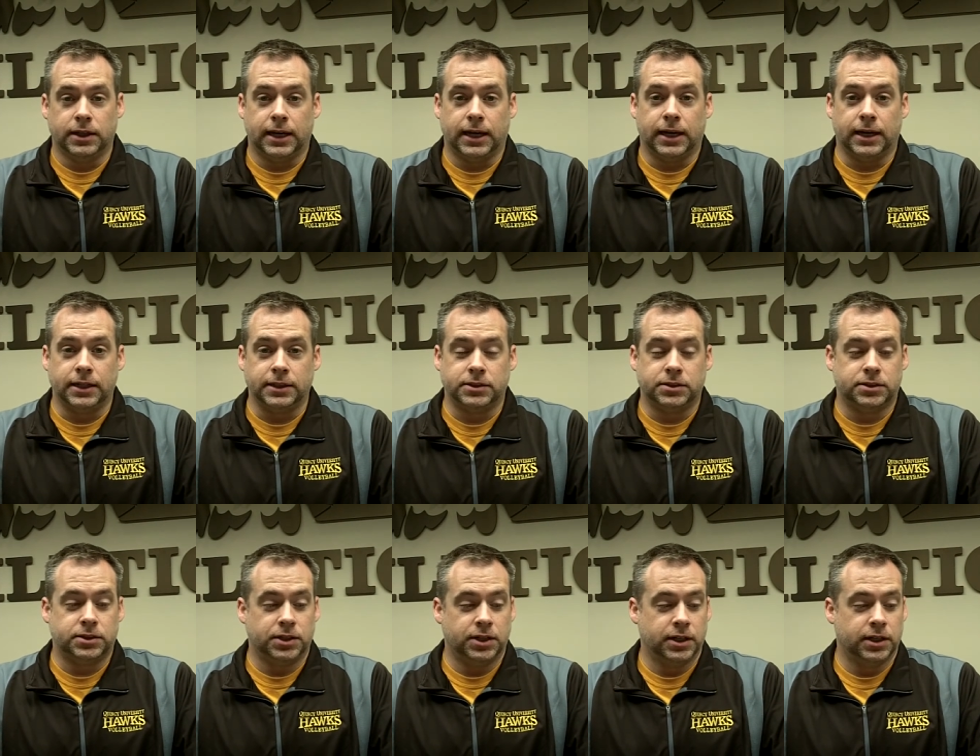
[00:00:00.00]
Yeah,
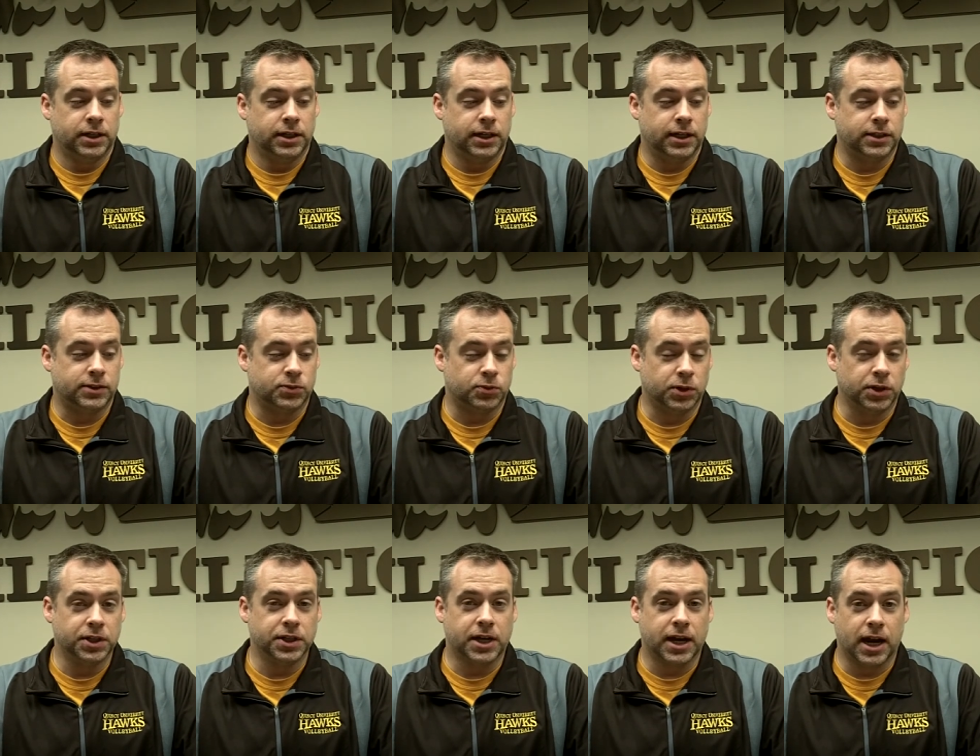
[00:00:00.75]
it's it's
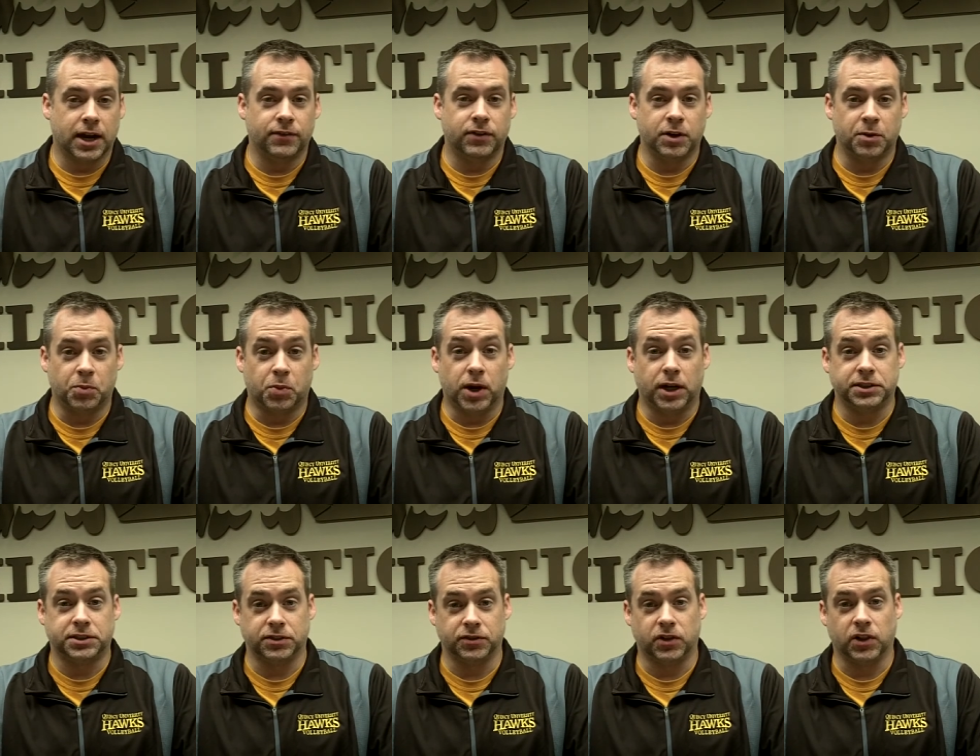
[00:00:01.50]
really kind of an
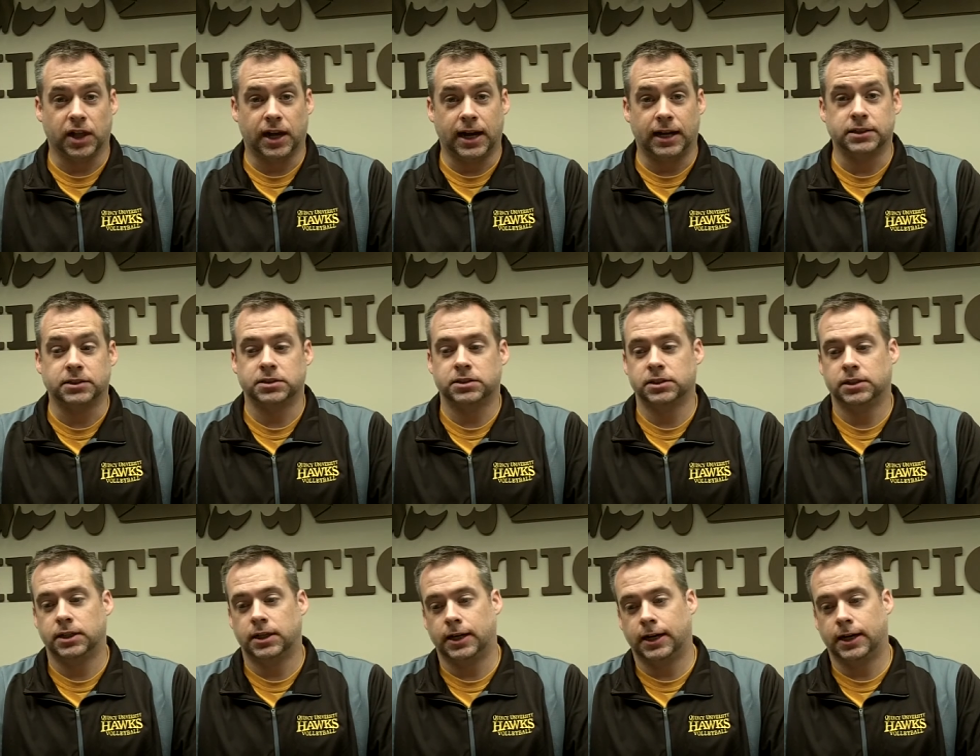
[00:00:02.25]
impressive class.